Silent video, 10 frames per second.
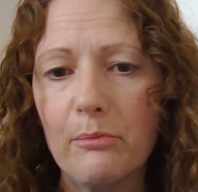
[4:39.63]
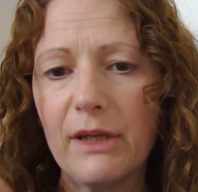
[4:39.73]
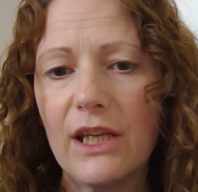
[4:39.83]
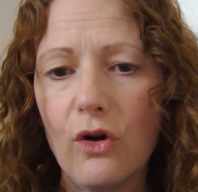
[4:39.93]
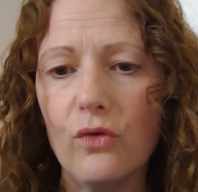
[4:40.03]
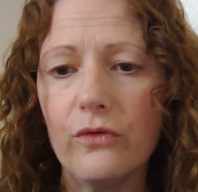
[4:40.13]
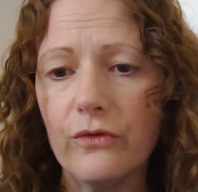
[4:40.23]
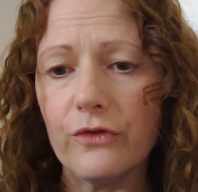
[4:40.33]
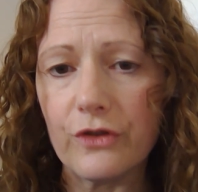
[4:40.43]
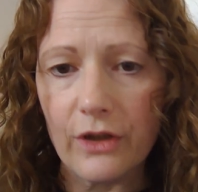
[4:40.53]

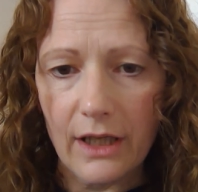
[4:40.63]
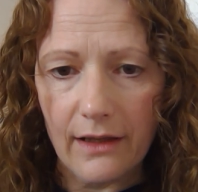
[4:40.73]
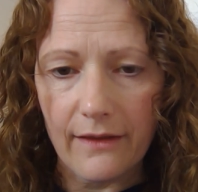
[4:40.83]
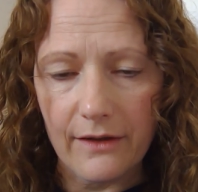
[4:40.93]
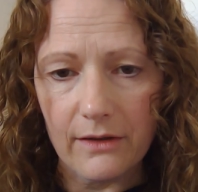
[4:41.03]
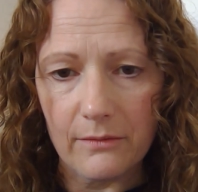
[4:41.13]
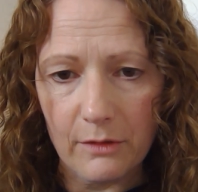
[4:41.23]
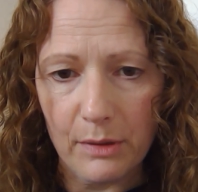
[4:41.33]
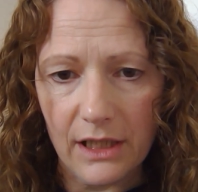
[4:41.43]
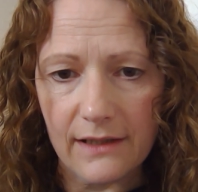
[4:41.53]
beyond
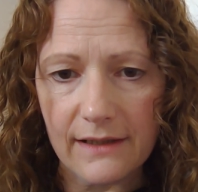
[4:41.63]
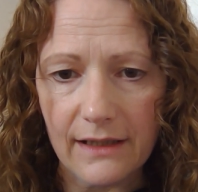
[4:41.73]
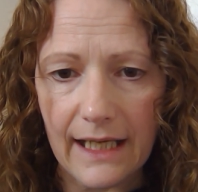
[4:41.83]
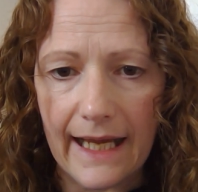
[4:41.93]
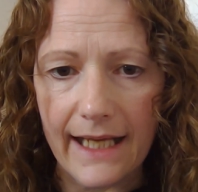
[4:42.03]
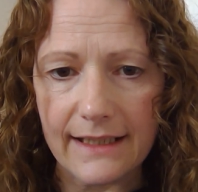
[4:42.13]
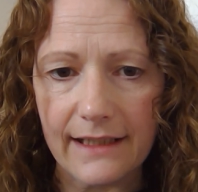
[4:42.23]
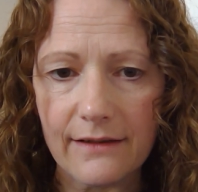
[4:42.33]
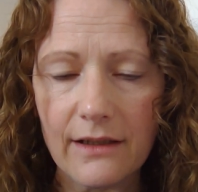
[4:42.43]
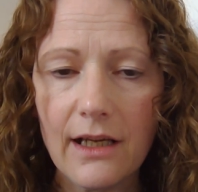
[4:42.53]
the person that had
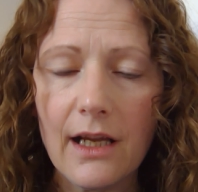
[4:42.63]
it.